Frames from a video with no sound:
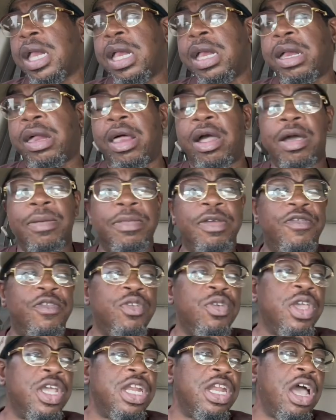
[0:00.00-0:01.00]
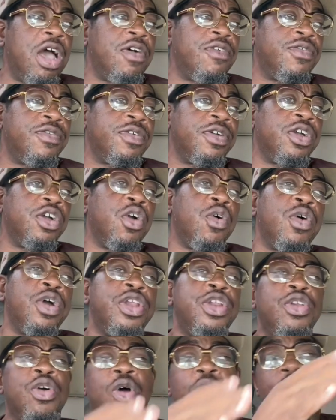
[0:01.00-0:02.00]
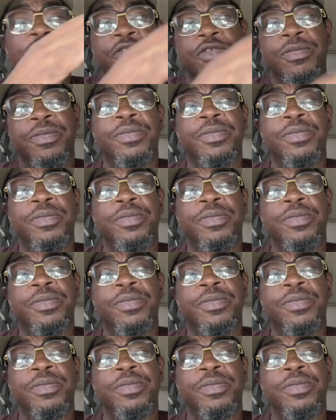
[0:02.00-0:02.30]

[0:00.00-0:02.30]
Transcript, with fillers: Um if you're getting off going north,